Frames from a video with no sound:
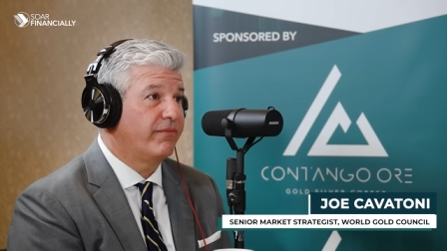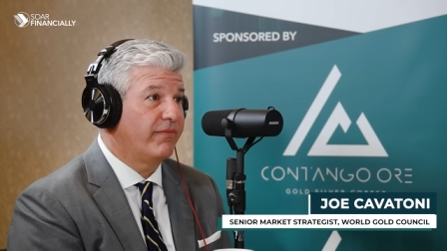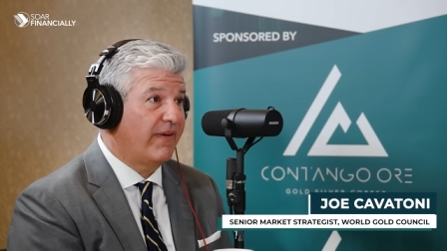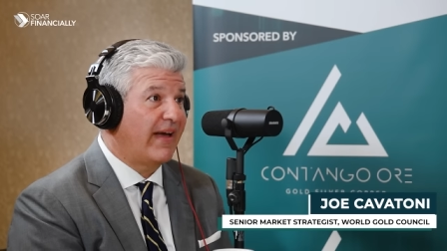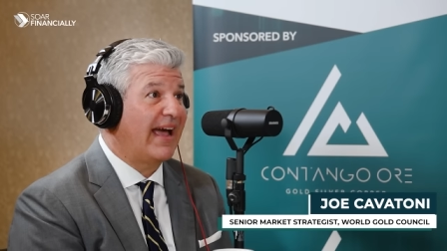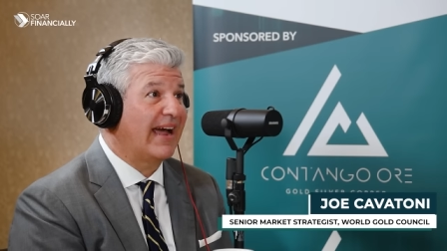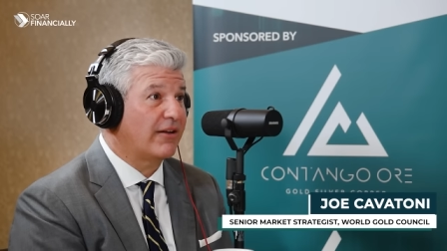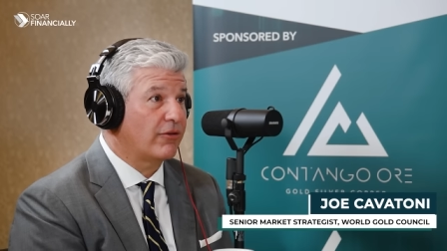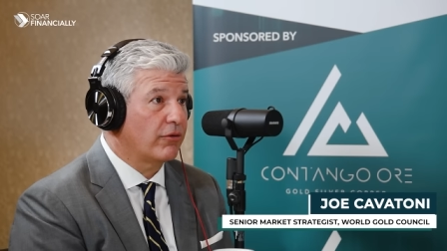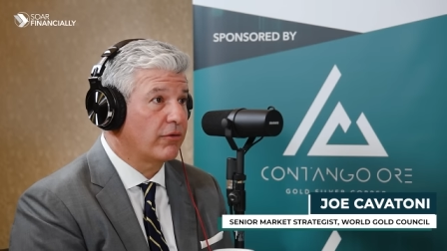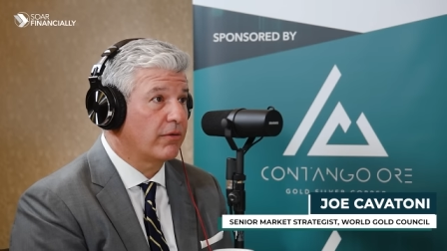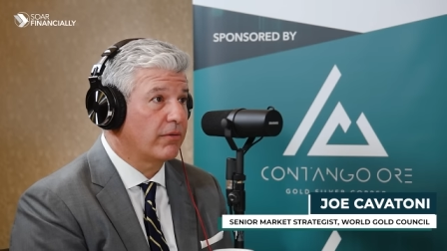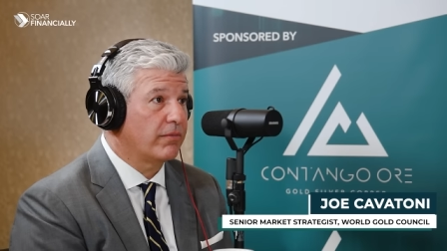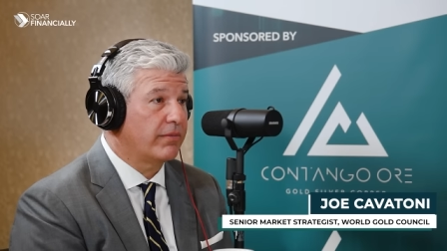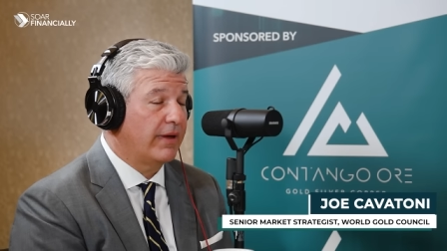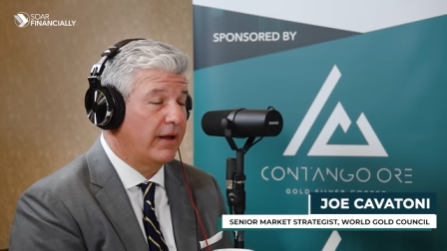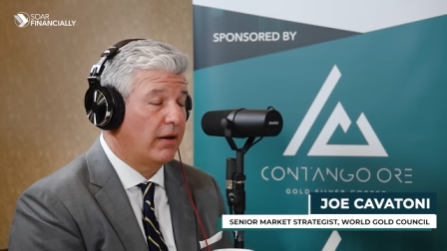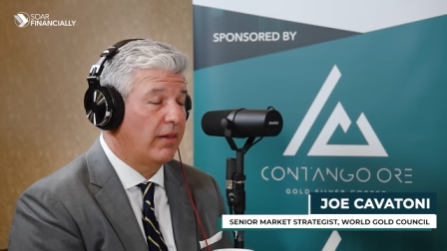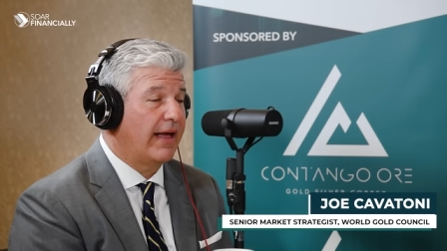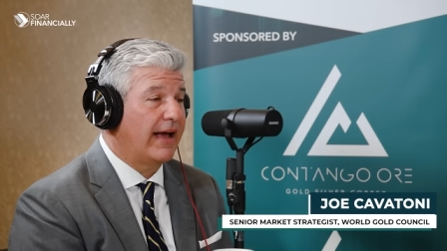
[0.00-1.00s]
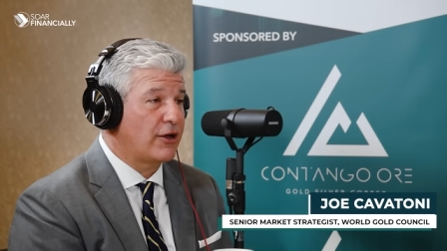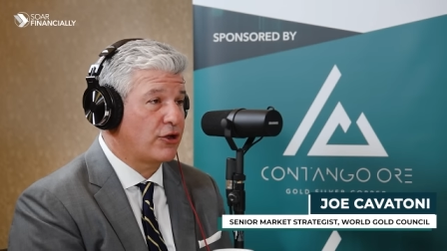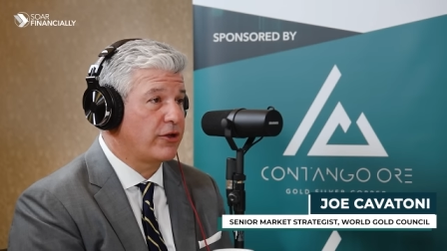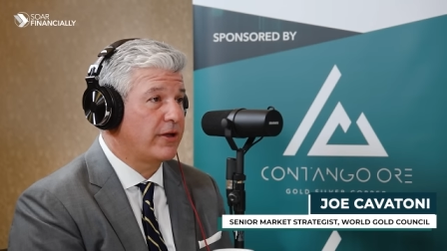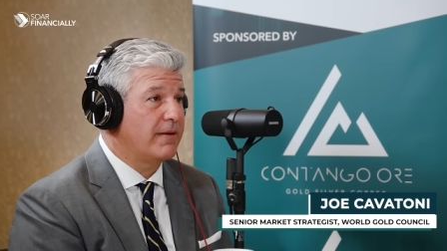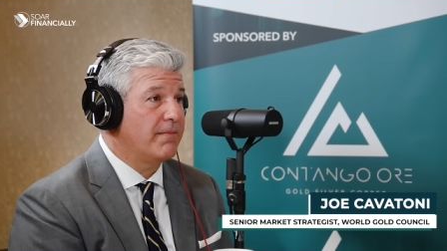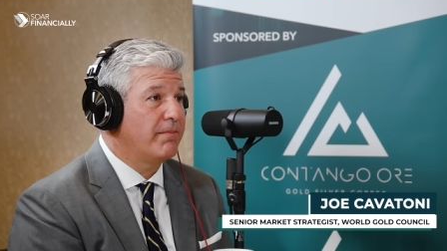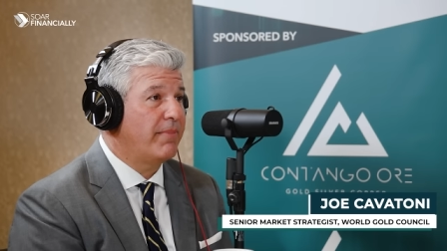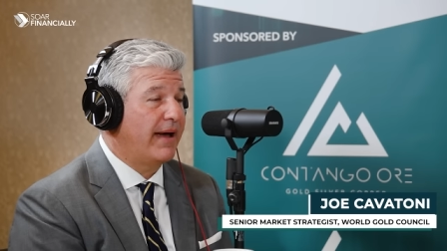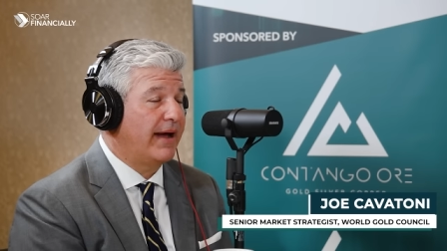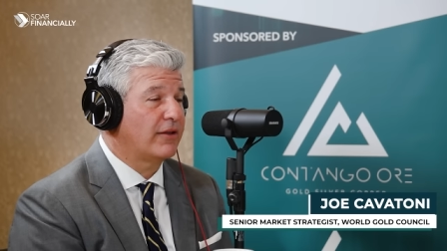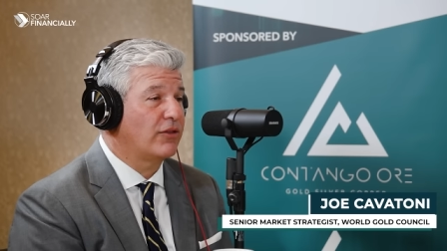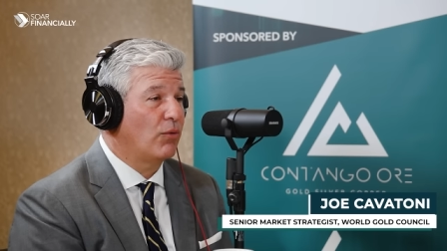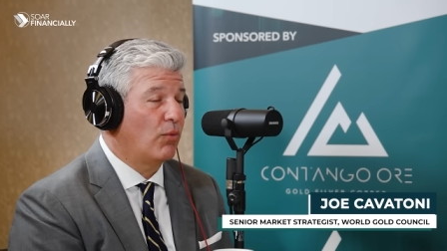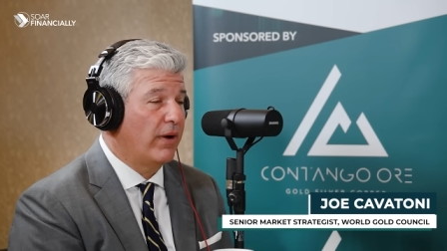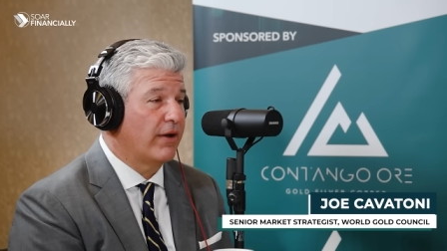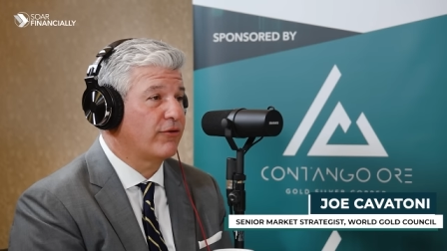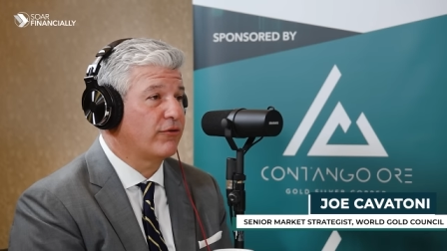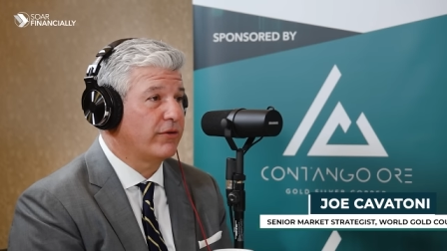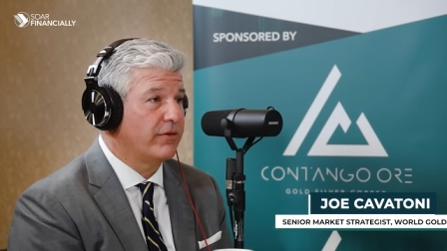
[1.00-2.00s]
factor that'll actually impact the
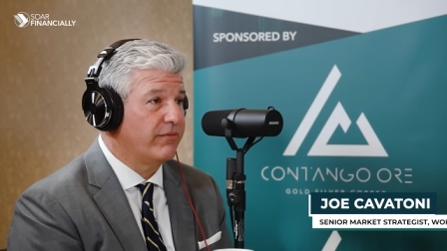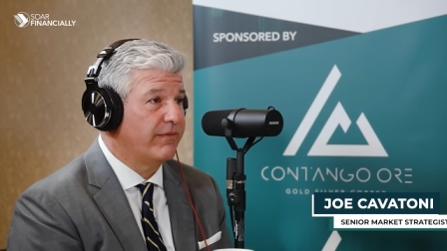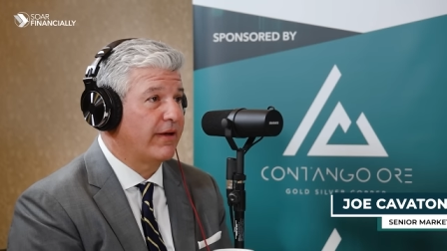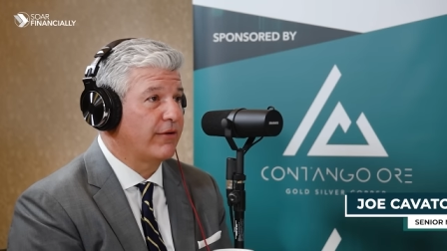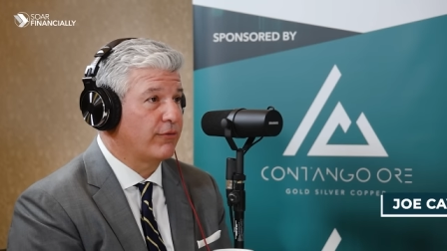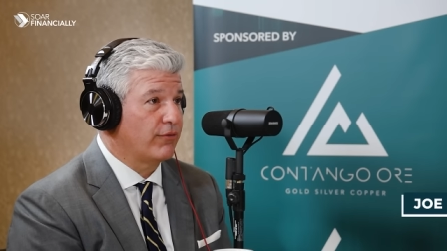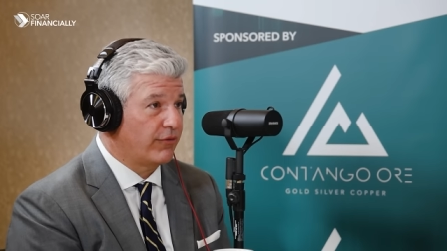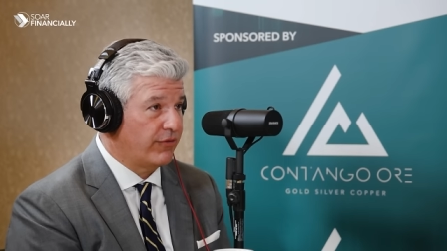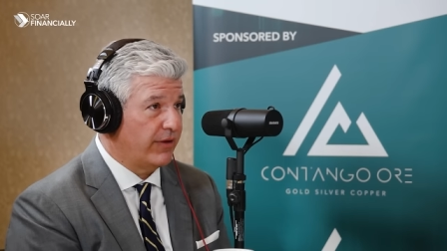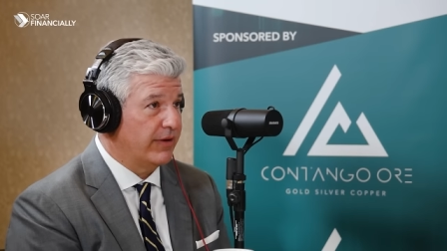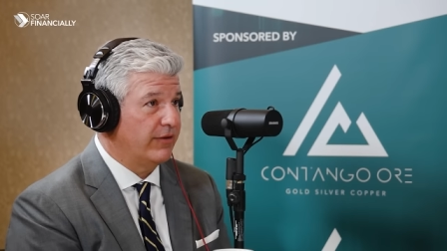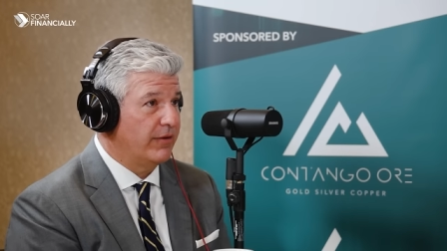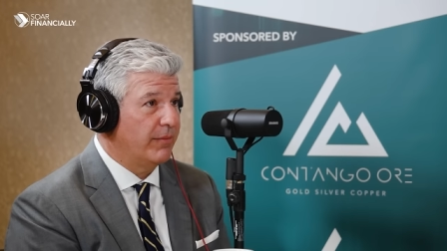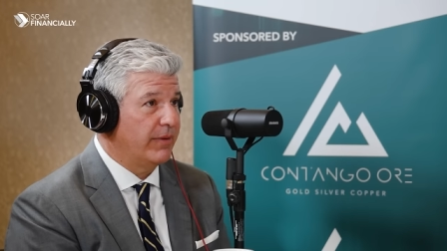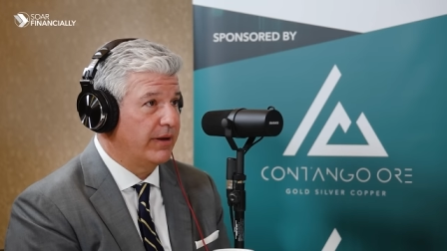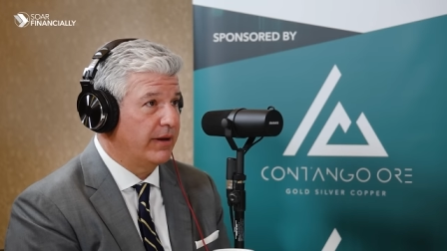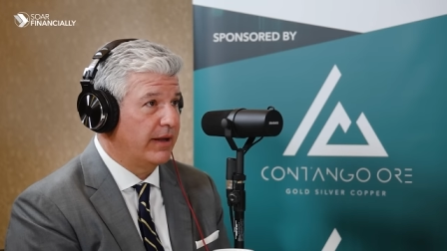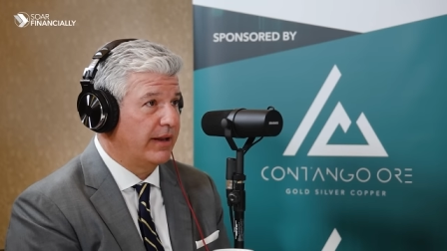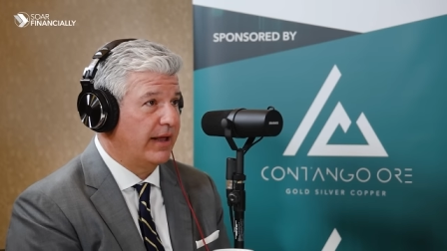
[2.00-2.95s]
Western investor sentiment.